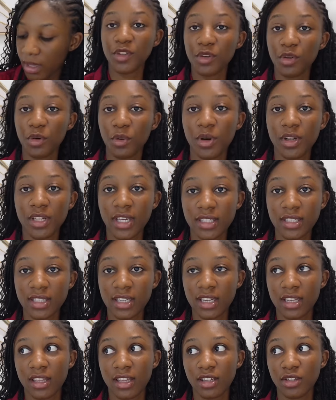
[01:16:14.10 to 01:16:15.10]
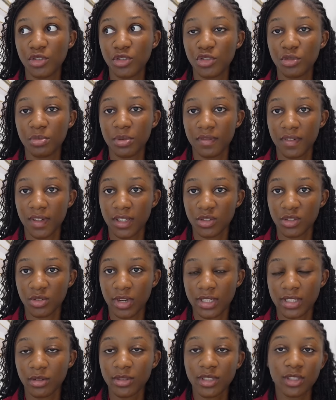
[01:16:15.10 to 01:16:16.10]
You know what, yesterday the YouTube event,
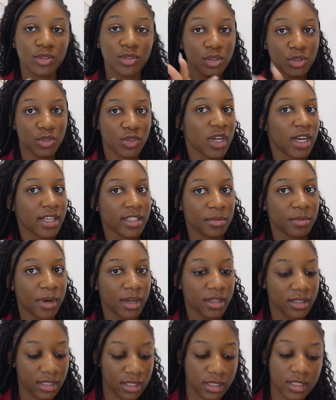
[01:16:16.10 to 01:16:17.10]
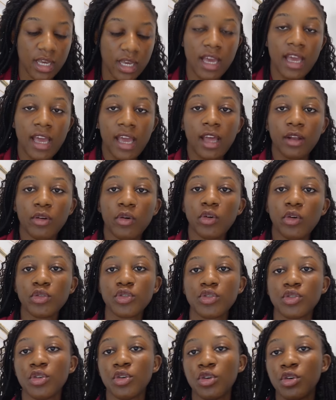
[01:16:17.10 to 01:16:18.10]
right? I wanted to talk to you guys about it and
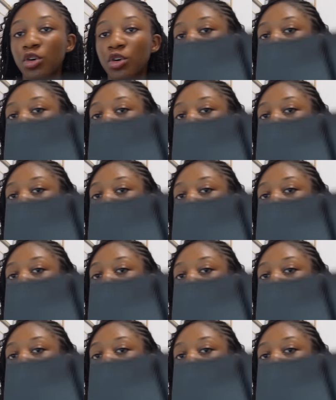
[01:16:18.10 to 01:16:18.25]
also